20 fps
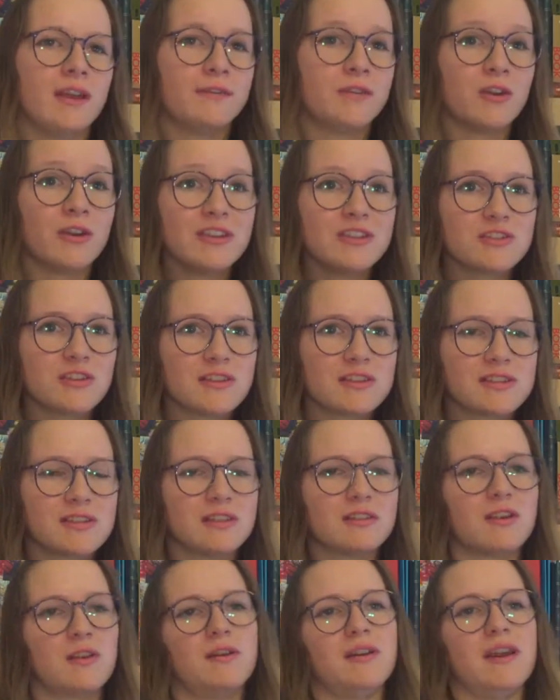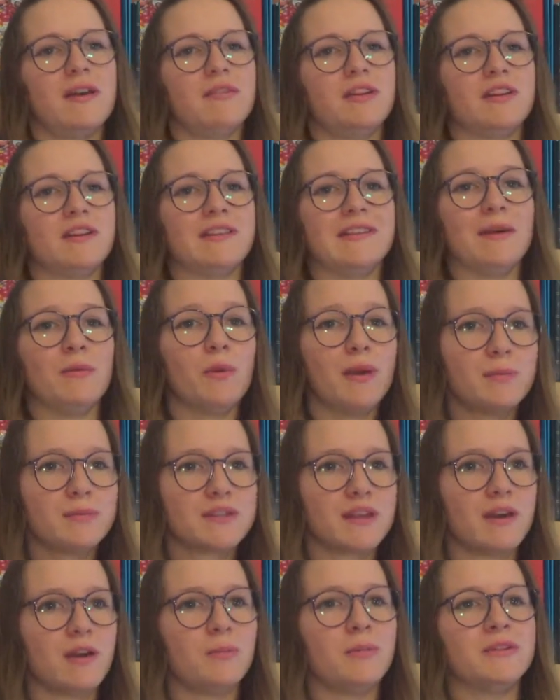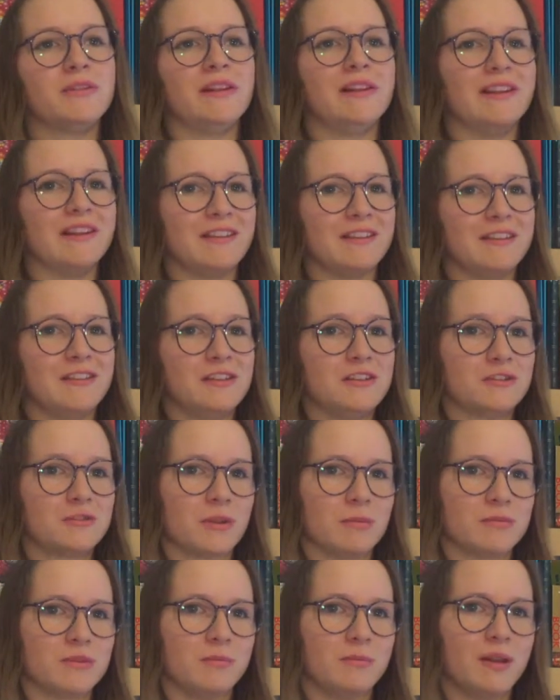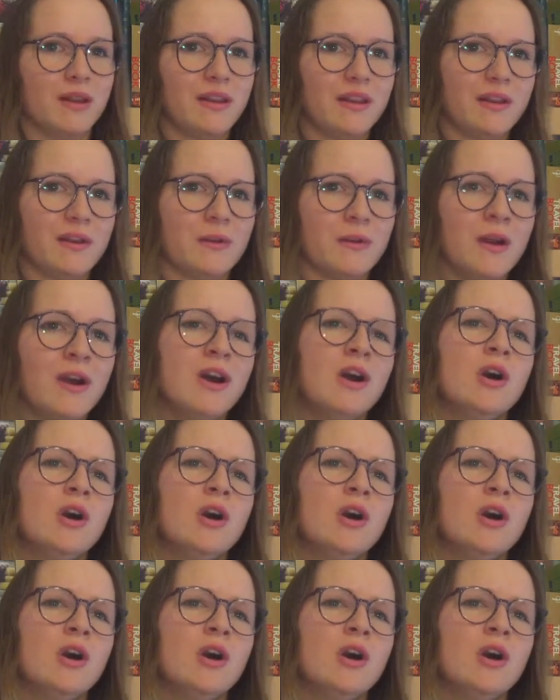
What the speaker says: If you're interested, go and have a look at their website. I'll put the link in the description below.